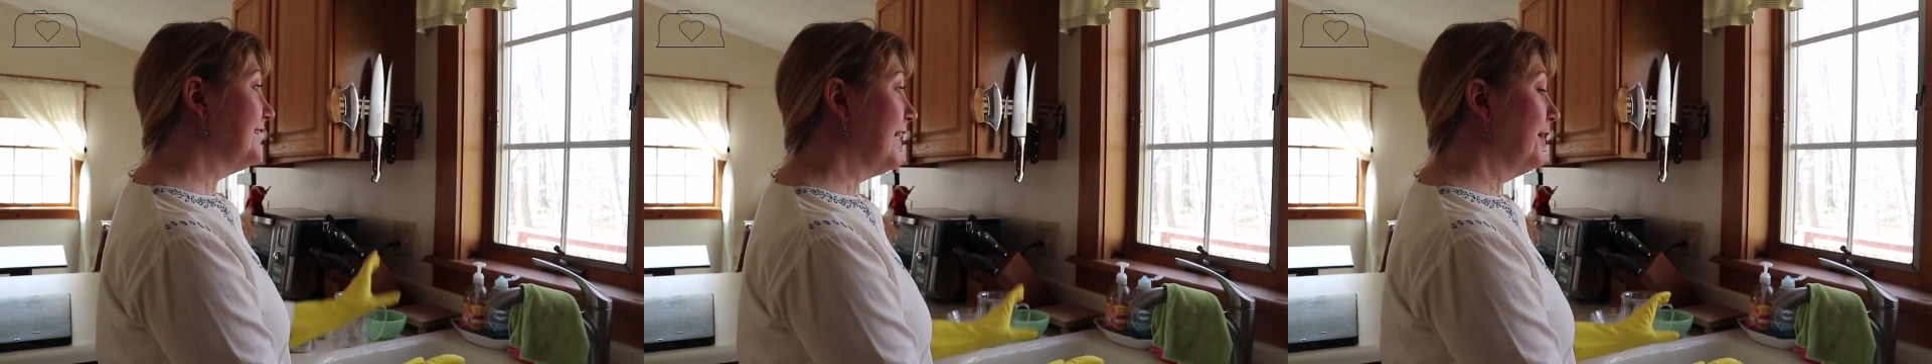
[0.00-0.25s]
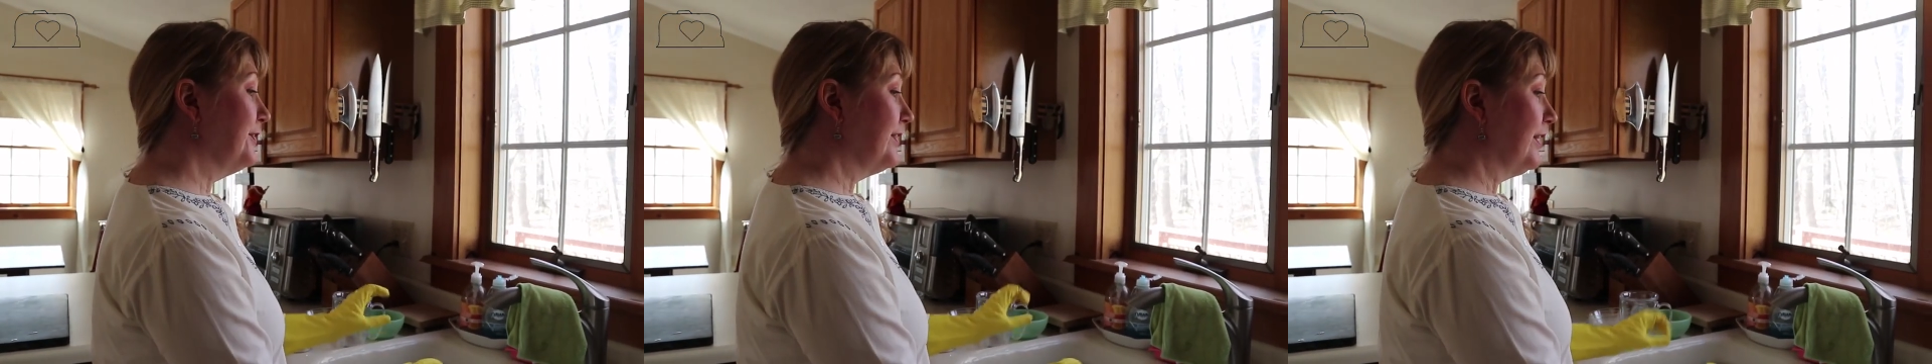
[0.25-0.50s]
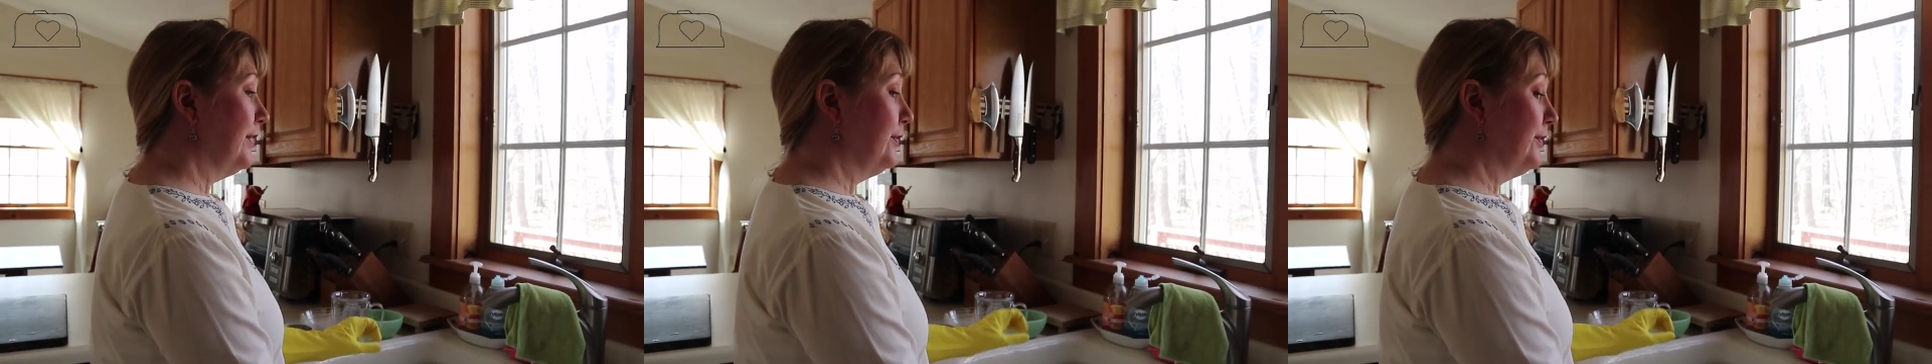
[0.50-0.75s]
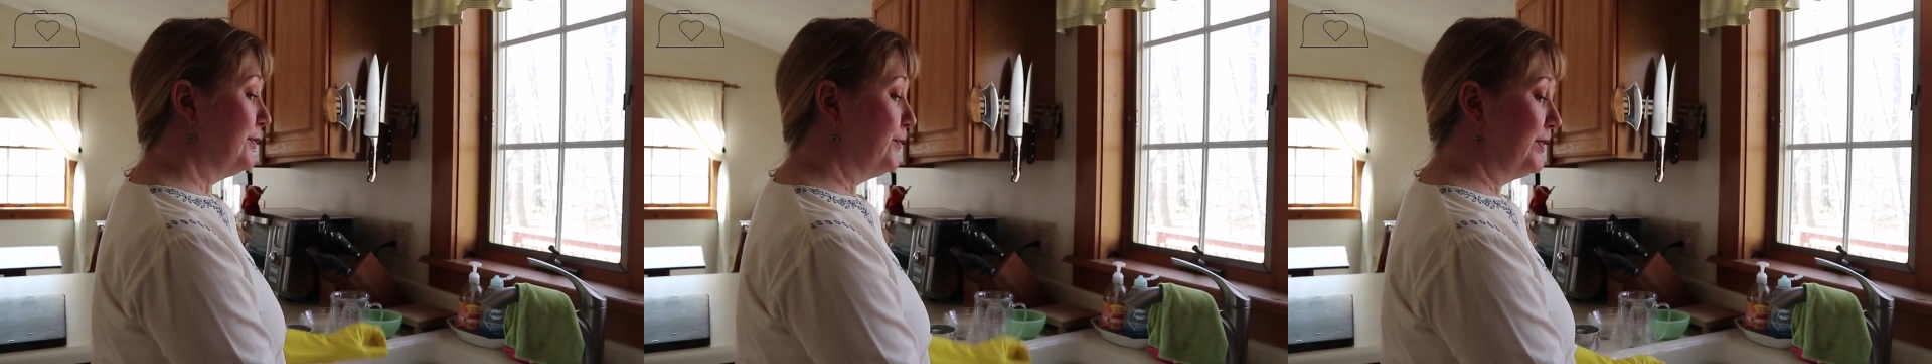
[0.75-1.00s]
downside to
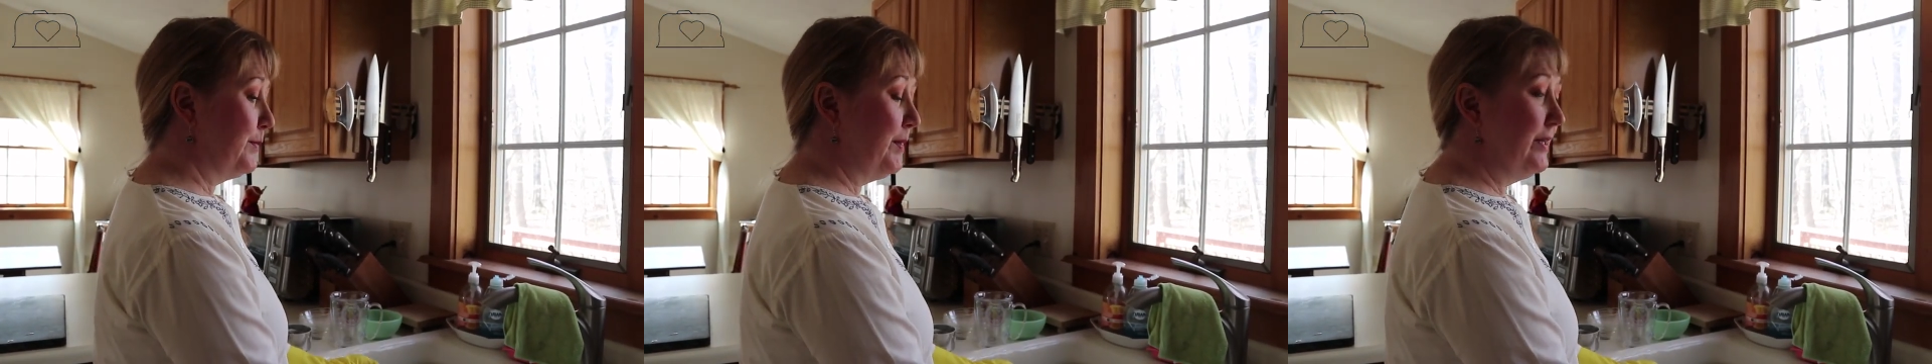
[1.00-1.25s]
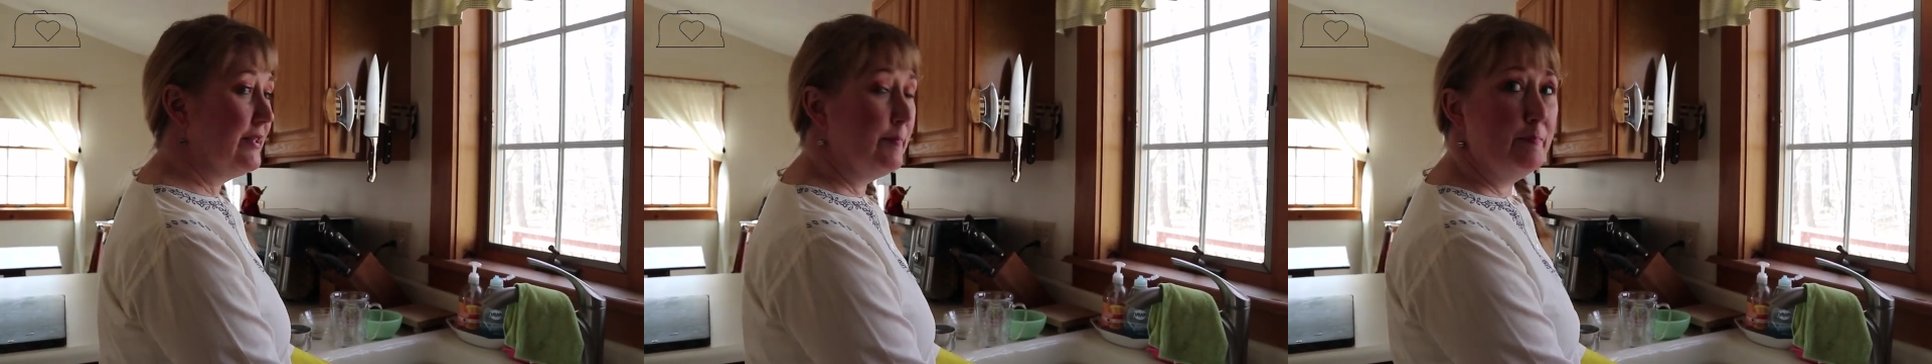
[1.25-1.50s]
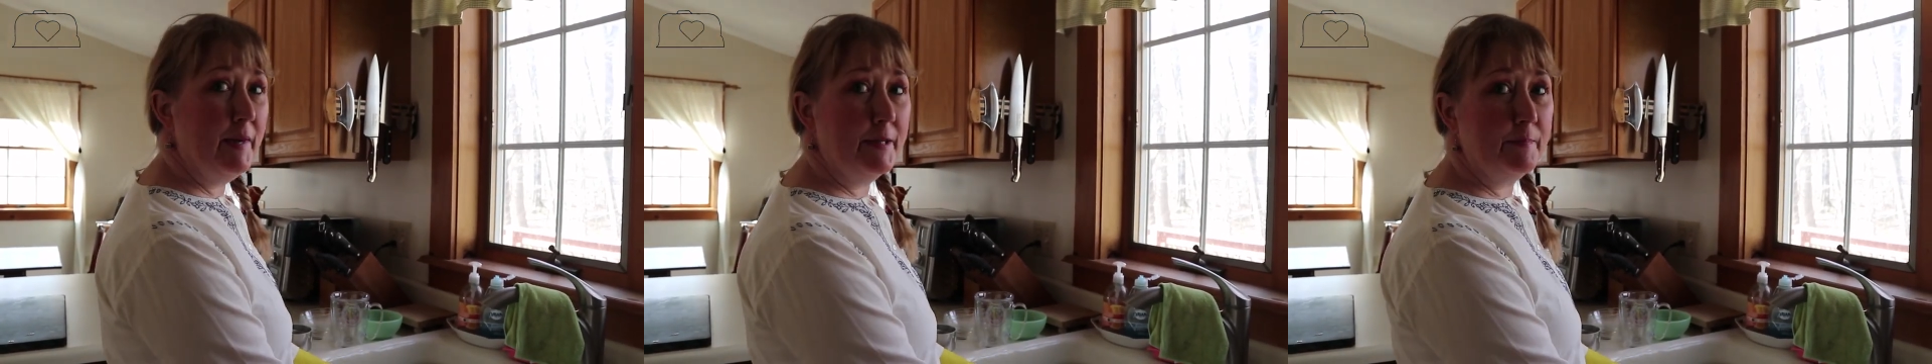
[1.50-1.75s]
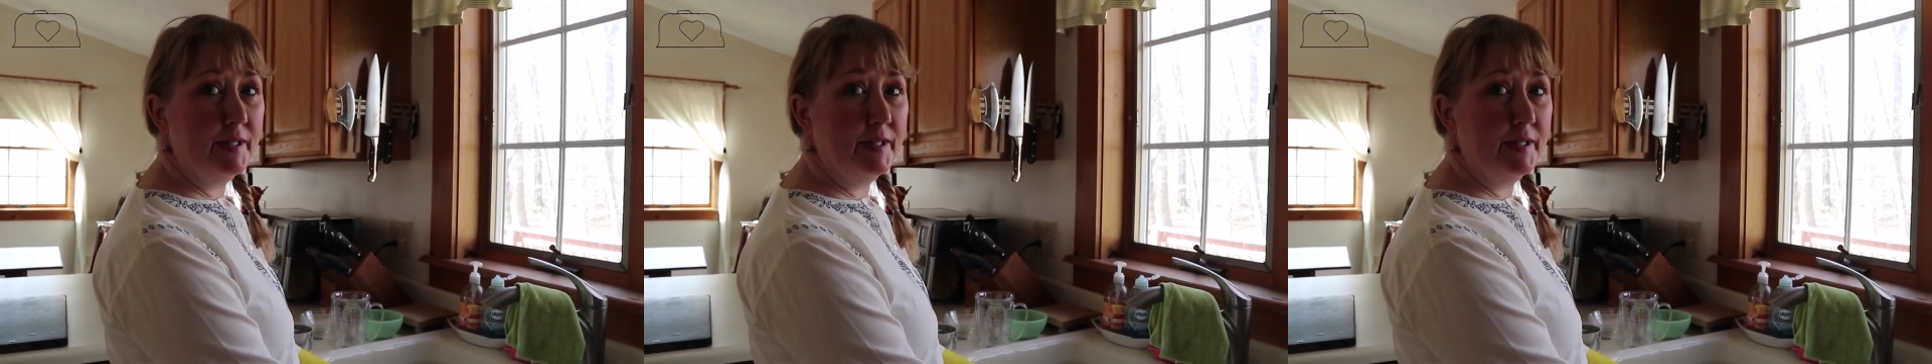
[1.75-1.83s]
this recipe is it might